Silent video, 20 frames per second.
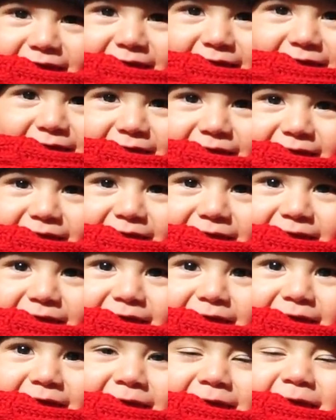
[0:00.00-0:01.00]

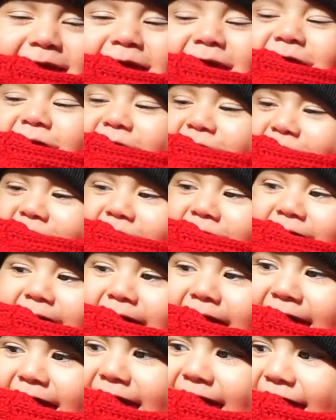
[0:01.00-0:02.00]
No one is speaking in this clip.